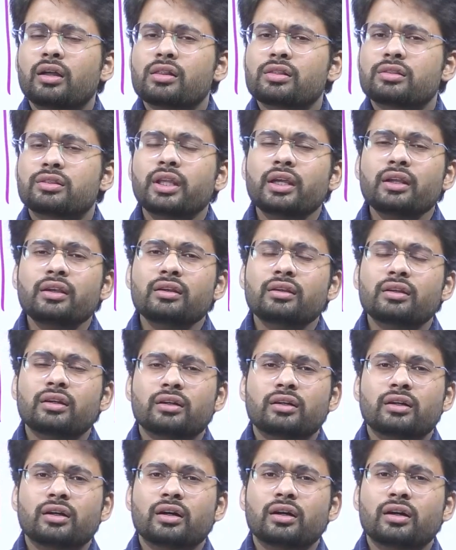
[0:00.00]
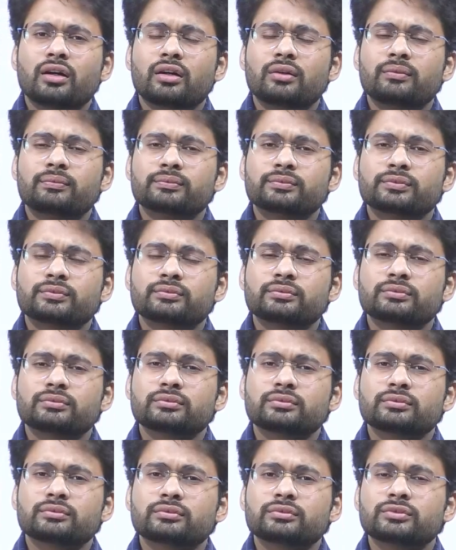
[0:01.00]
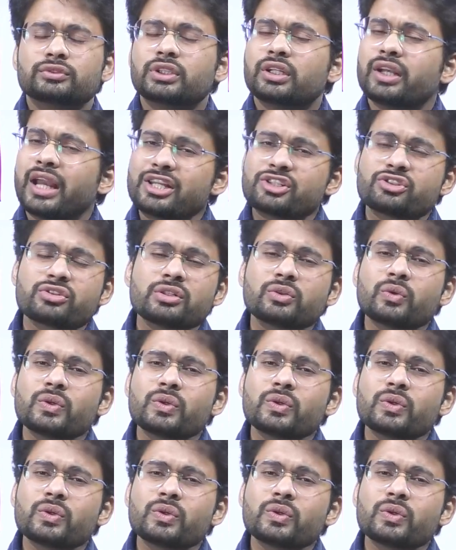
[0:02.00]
Then the natural